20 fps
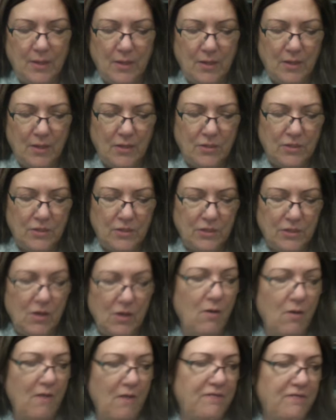
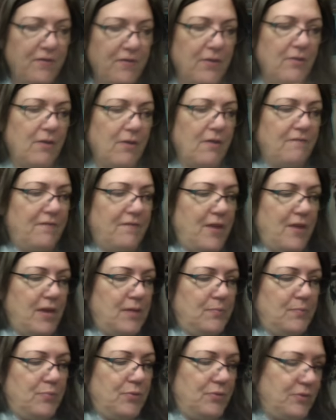So I figured out if I
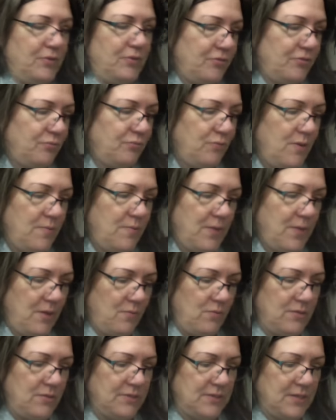could put the 3 big
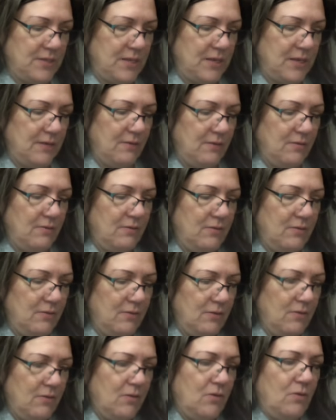ones in here,
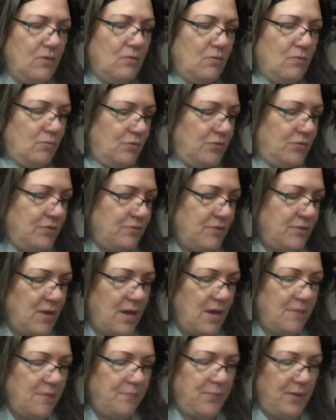would there
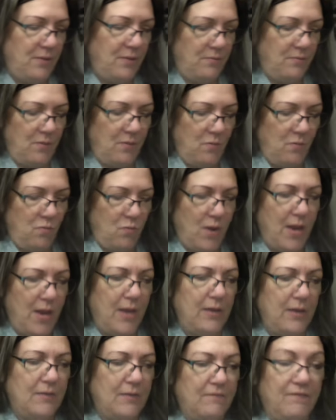not be a
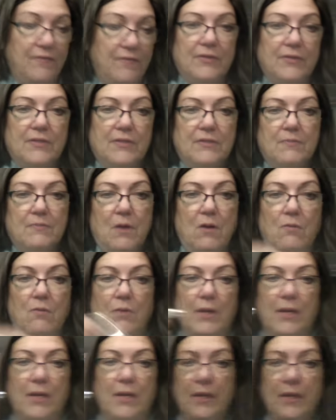way to fit the small
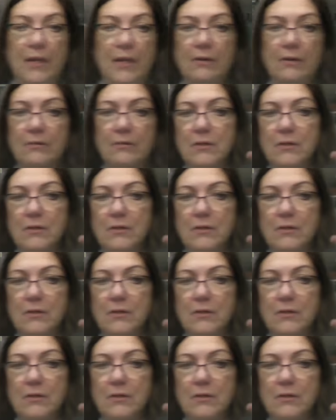one in here?